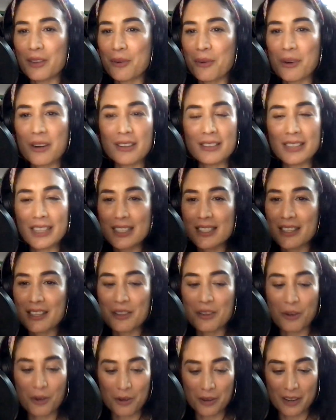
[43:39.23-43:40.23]
The world needs
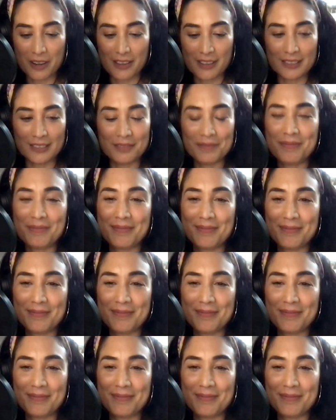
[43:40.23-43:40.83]
us whole, girl.